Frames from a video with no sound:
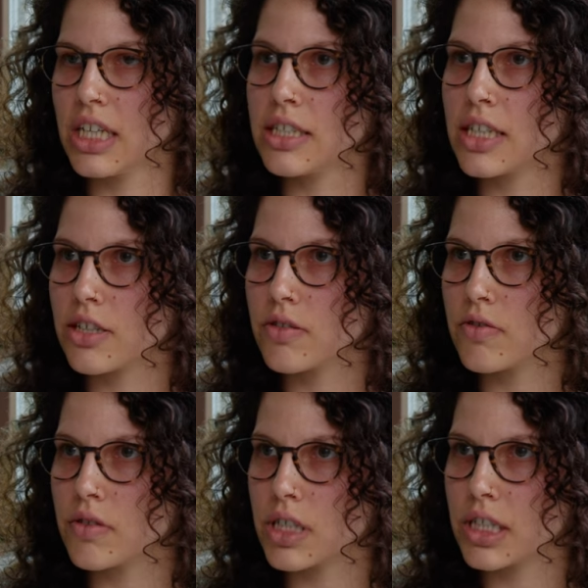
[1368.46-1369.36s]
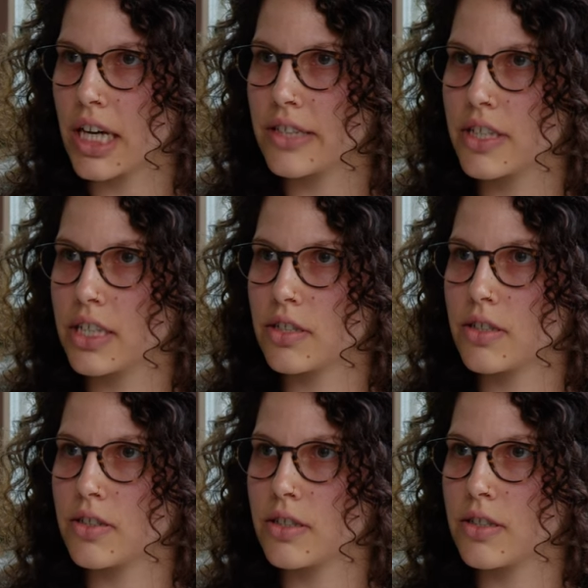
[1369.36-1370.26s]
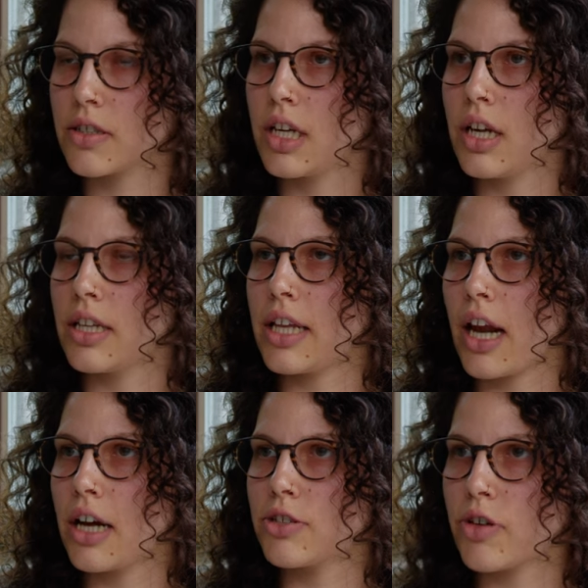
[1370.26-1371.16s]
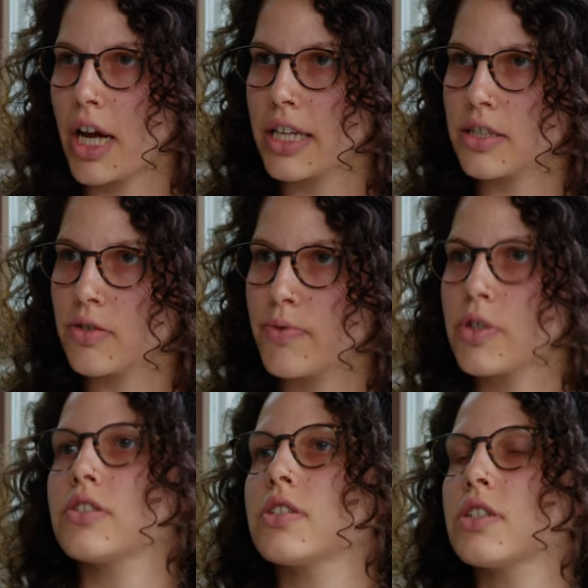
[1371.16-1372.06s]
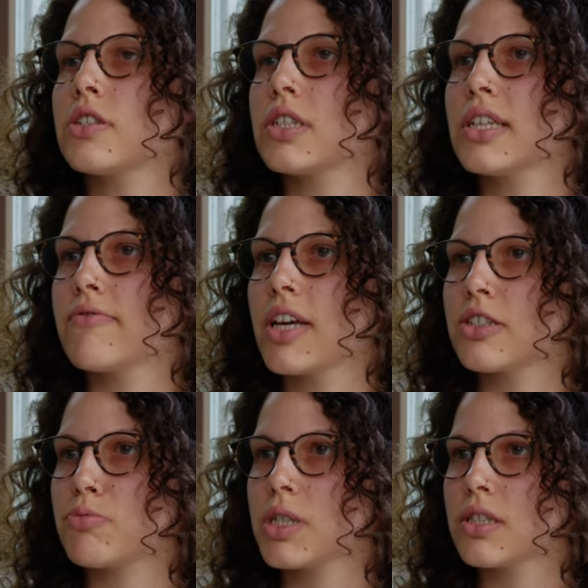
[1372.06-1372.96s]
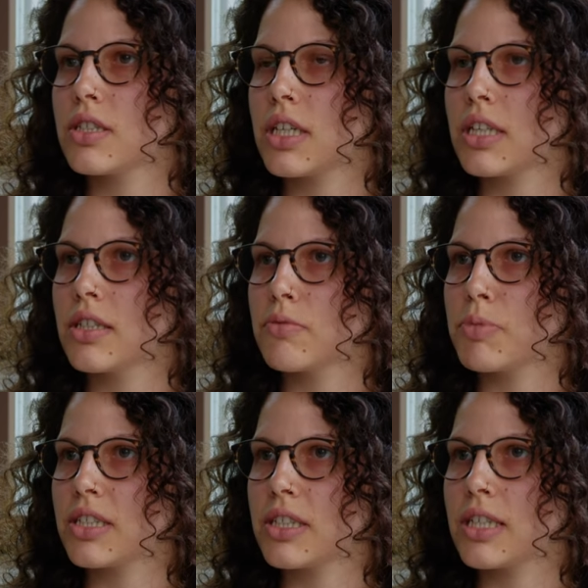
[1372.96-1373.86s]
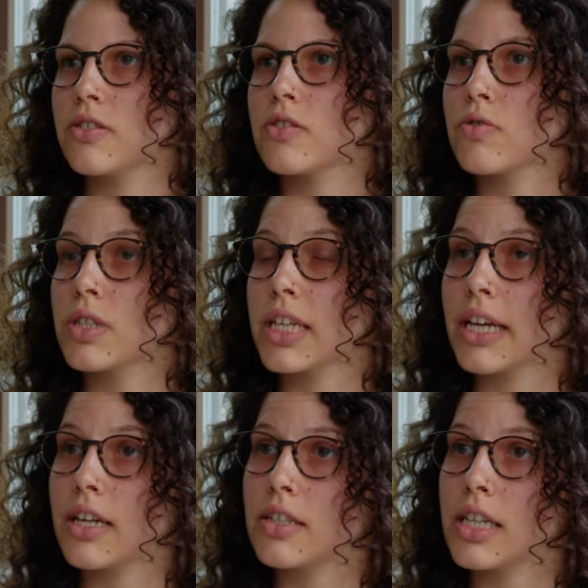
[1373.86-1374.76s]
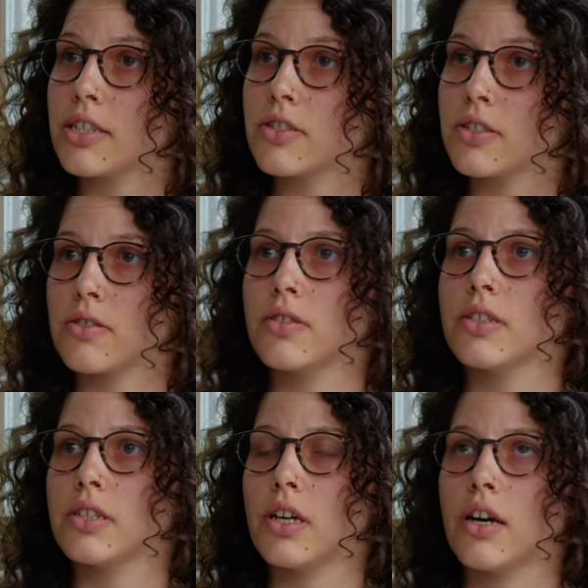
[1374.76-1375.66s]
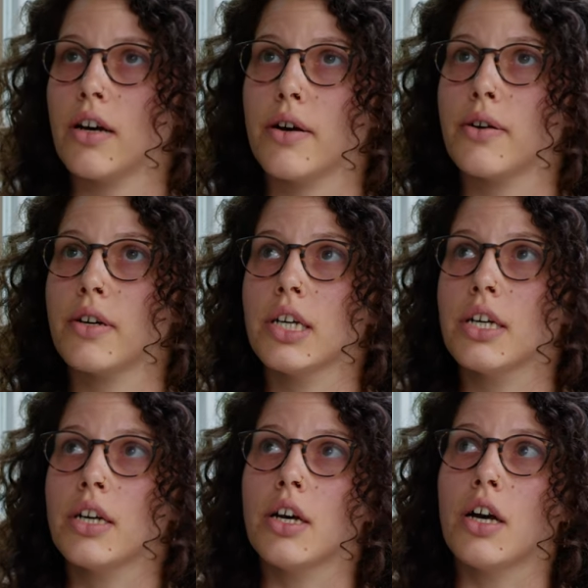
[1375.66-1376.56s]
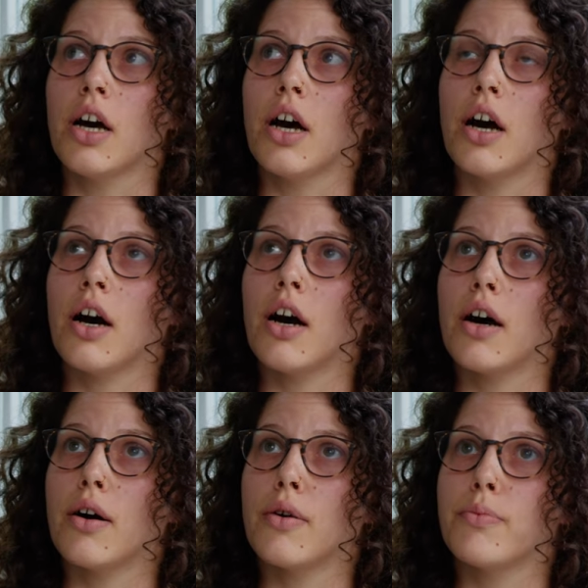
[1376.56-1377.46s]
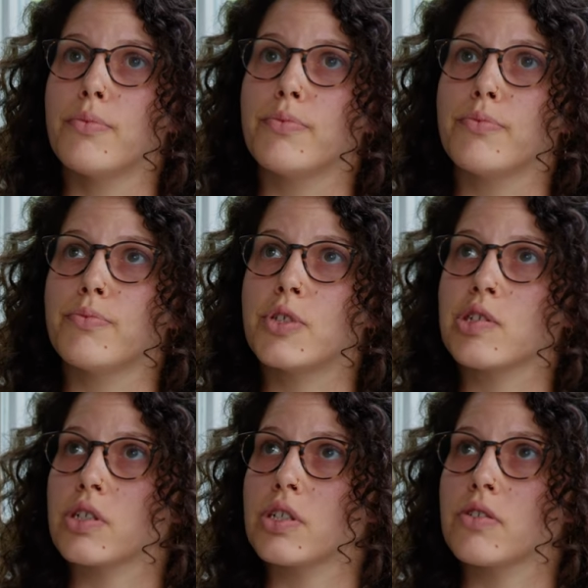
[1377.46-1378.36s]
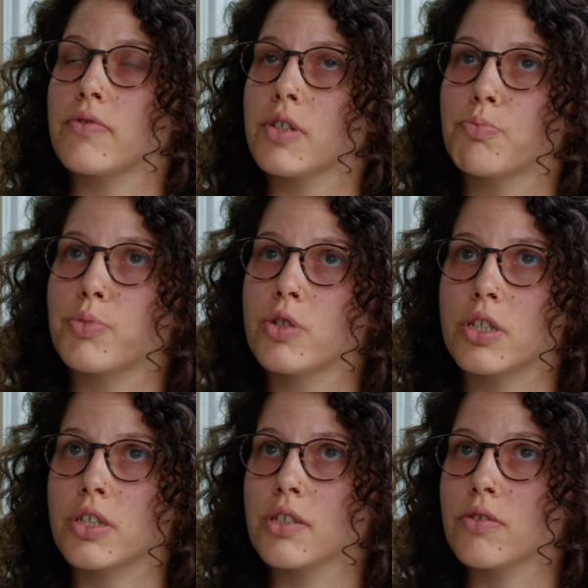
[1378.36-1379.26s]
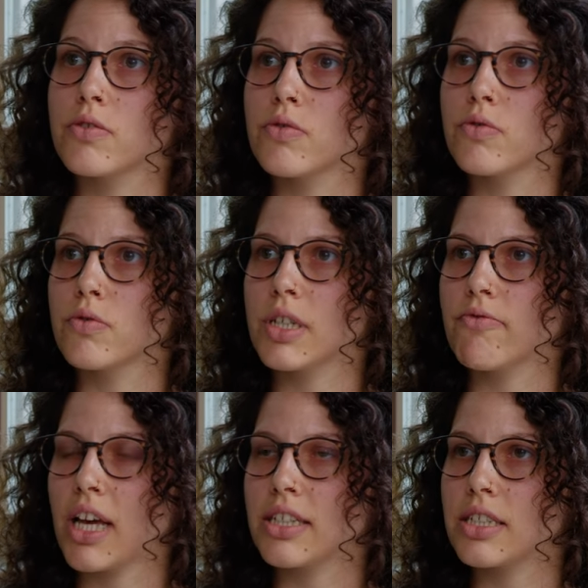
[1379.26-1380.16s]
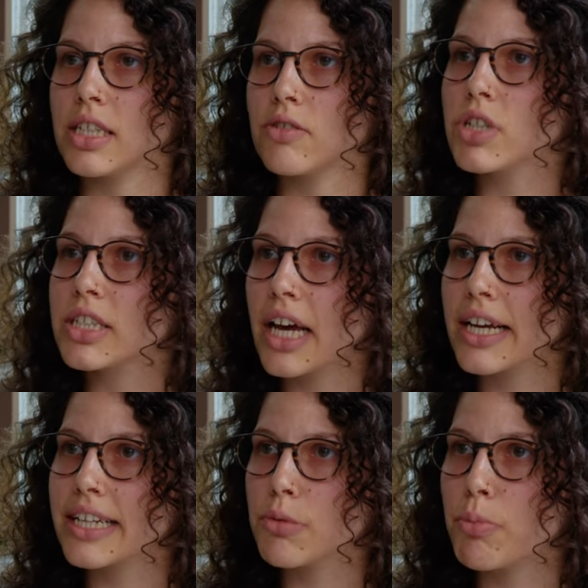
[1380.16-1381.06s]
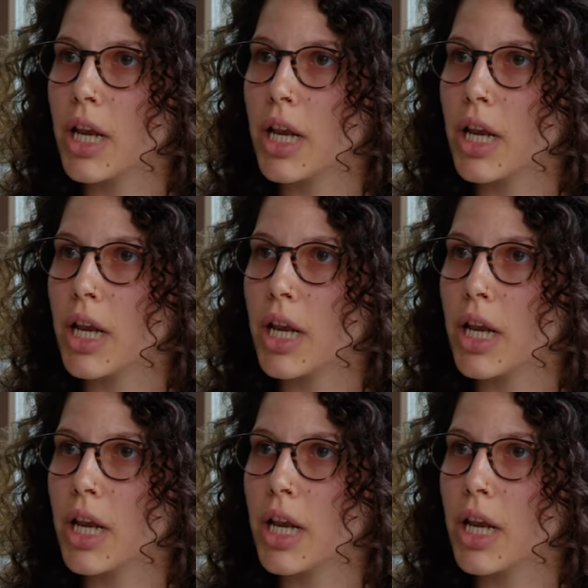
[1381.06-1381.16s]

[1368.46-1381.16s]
international organizations that are trying to foster investment in the business. So there, there's a uh, uh, sort of a push to invest in recycling